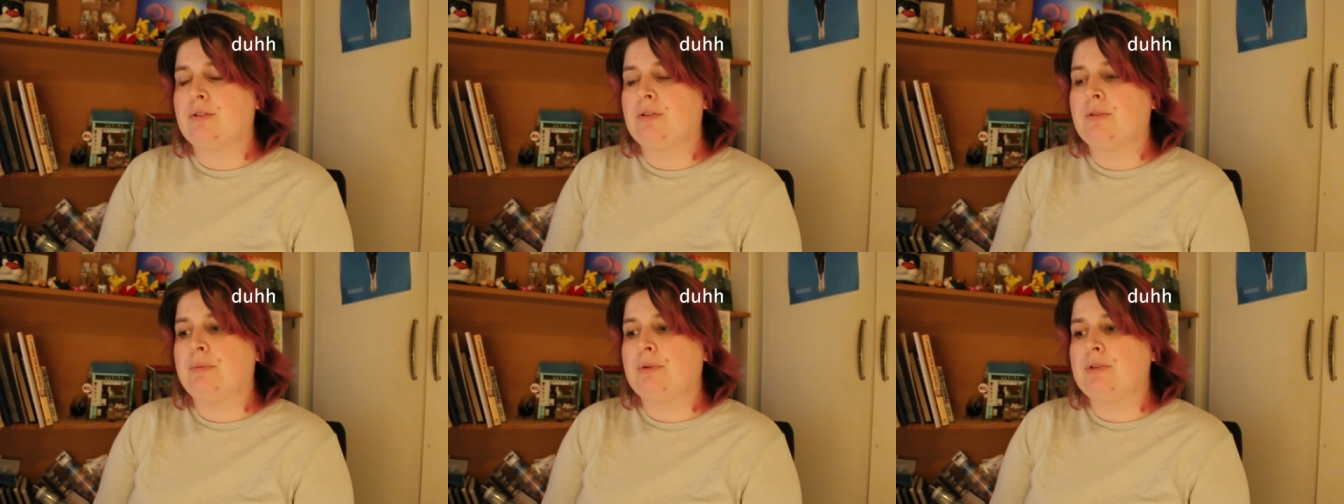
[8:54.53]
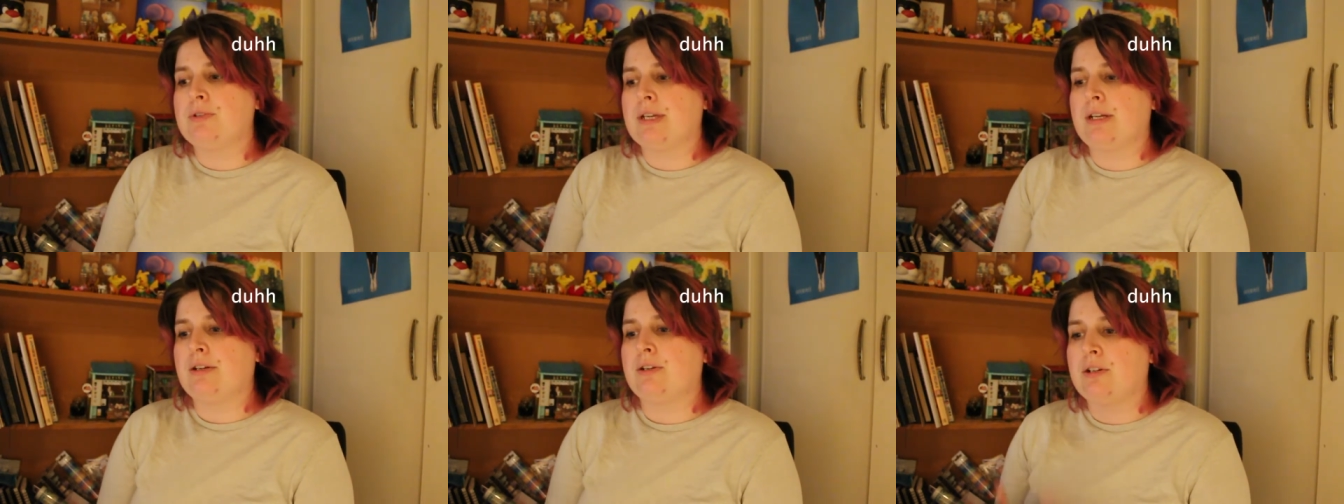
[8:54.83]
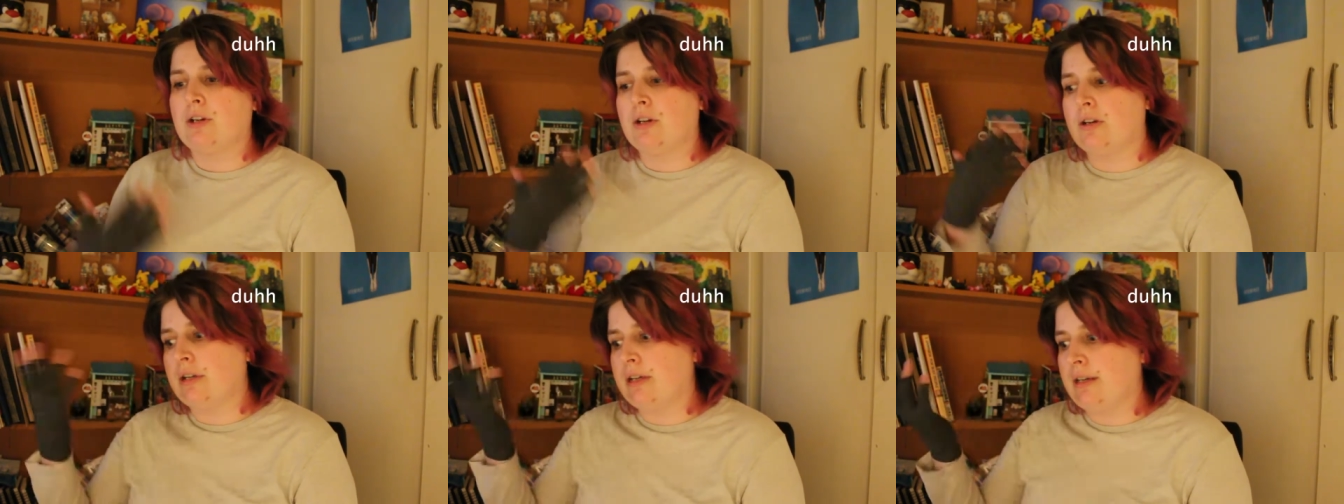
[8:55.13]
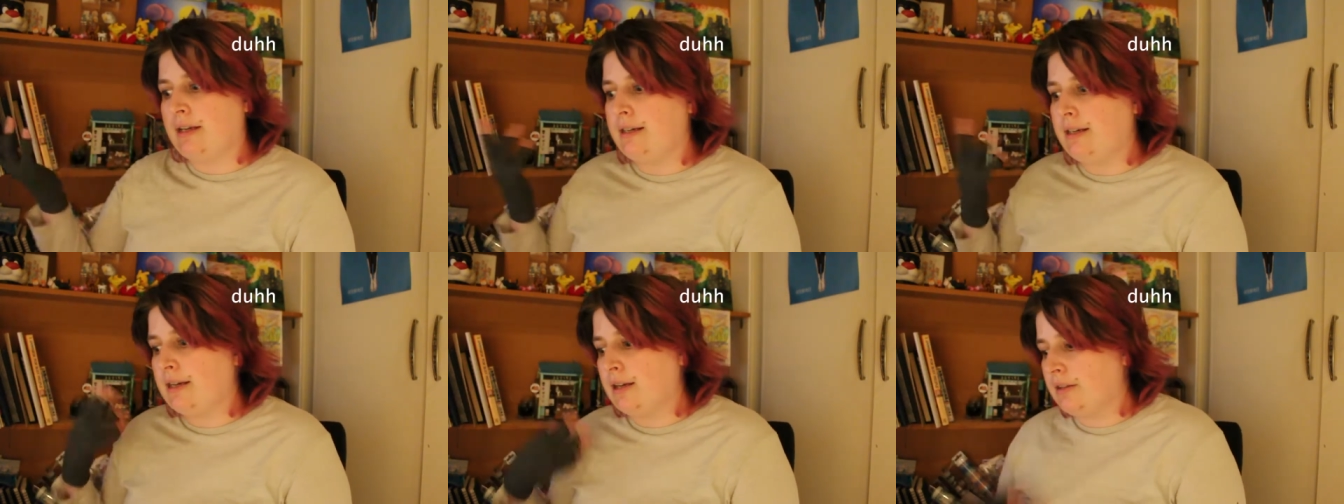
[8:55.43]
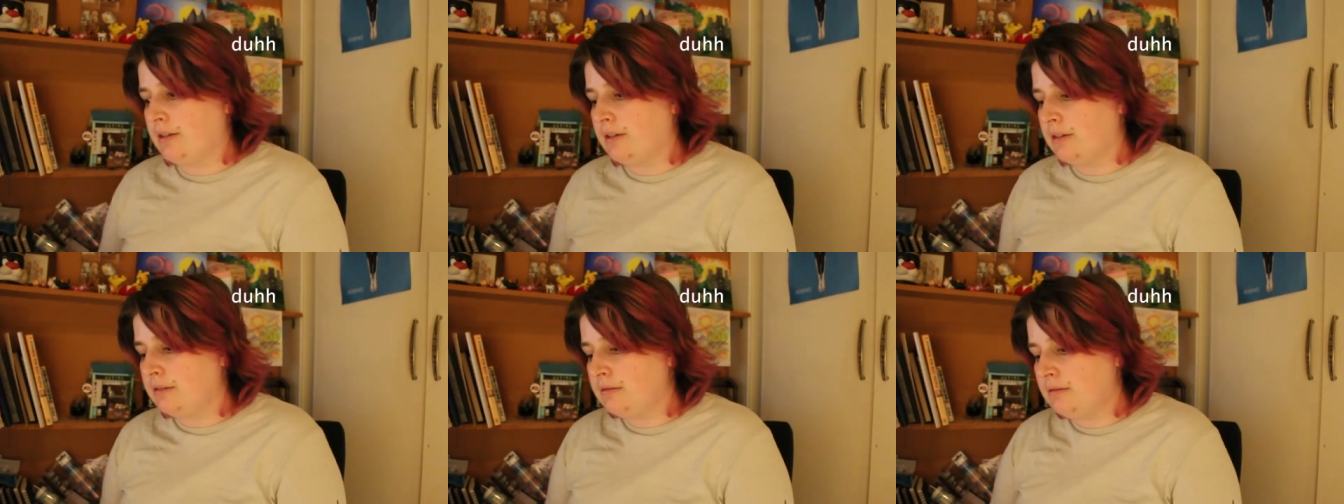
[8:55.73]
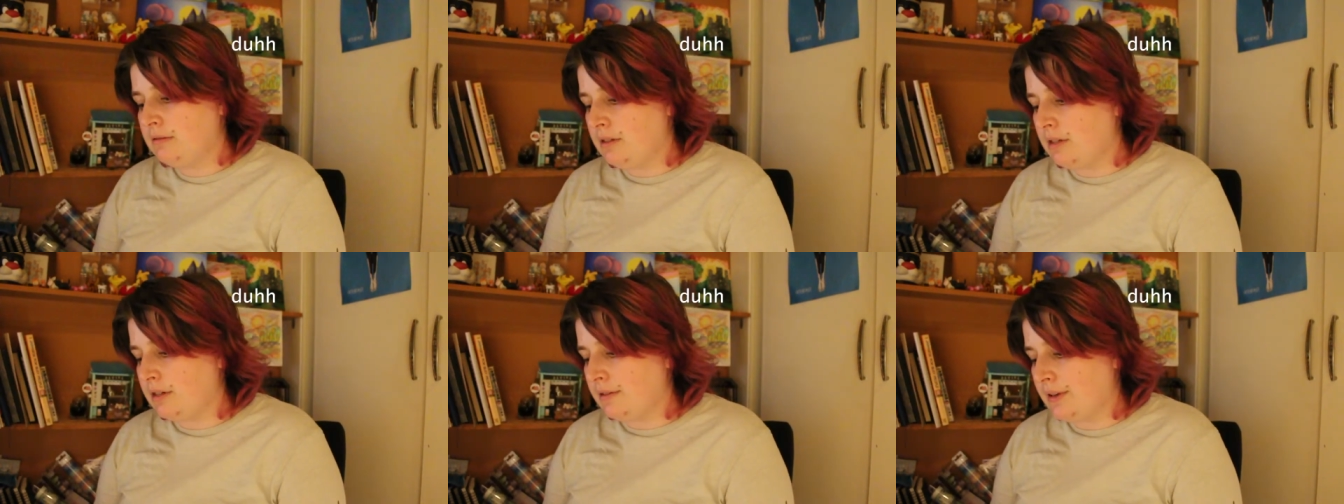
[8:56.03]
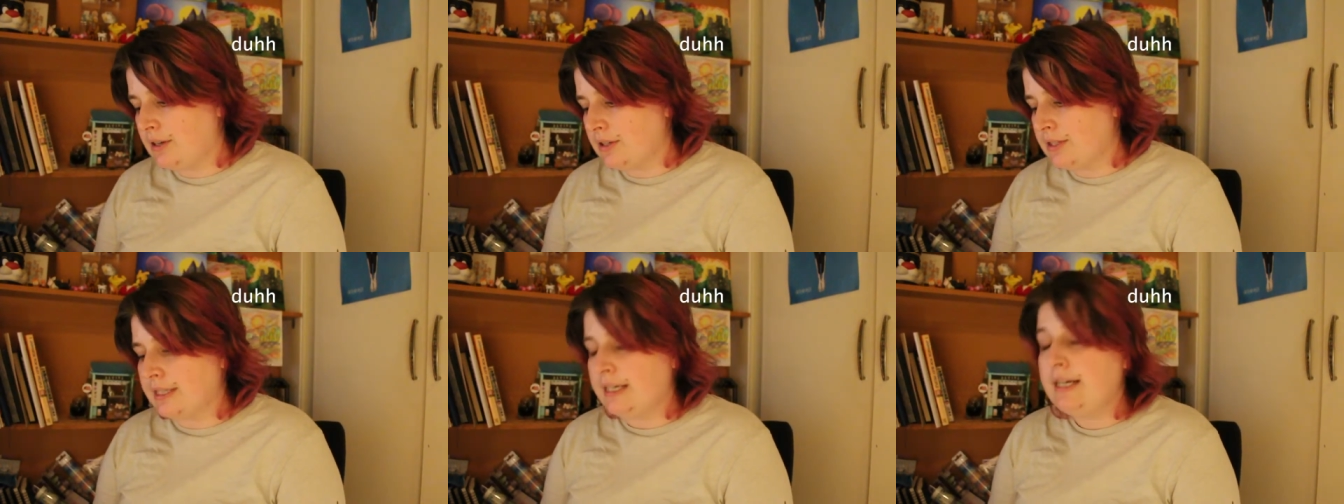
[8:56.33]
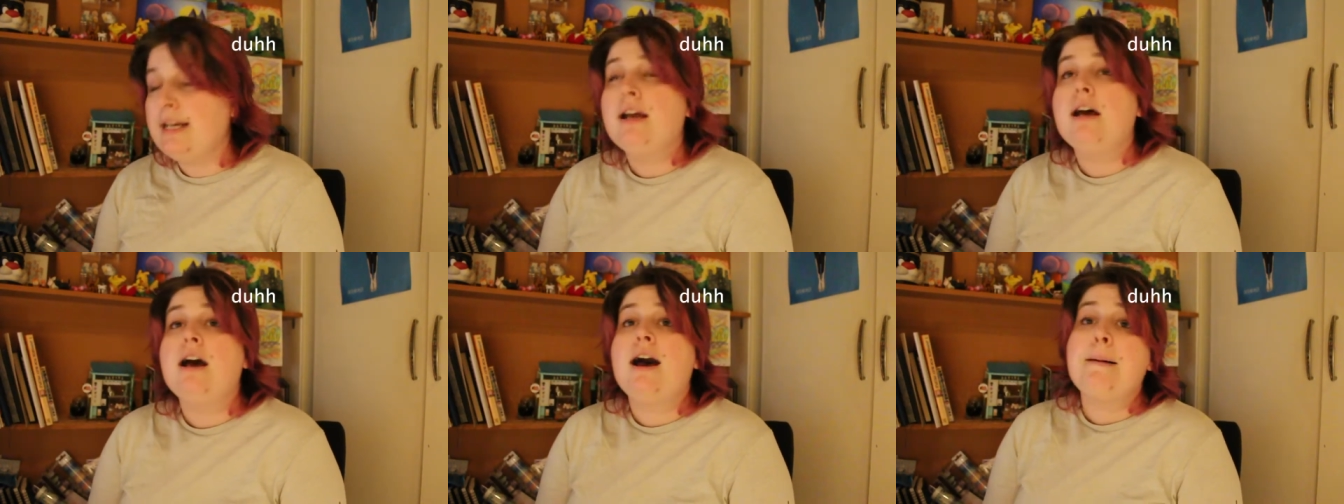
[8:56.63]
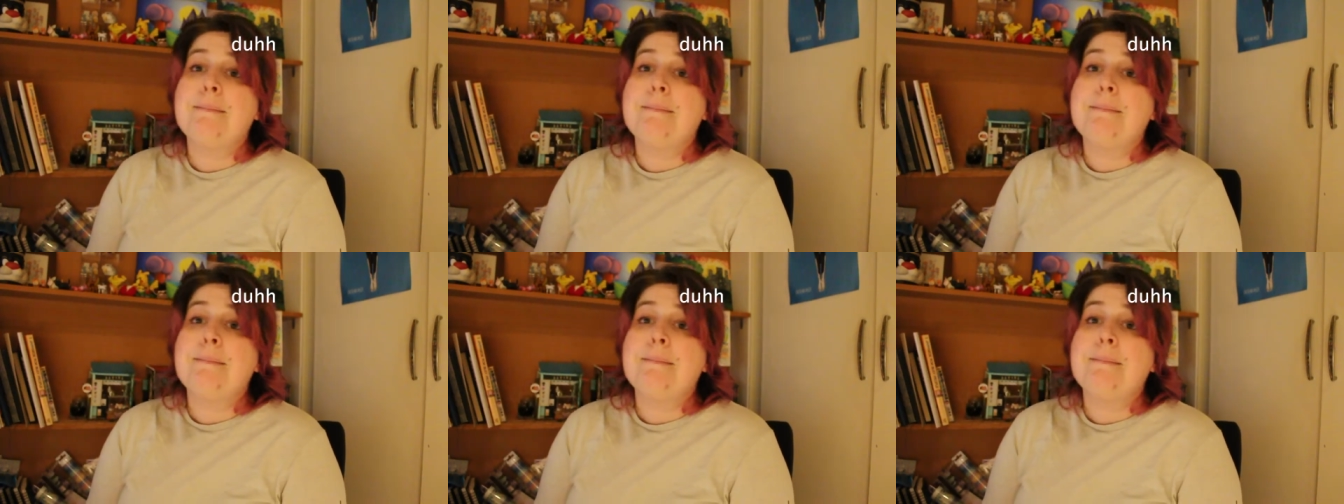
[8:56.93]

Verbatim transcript: or not because I don't go to any other university,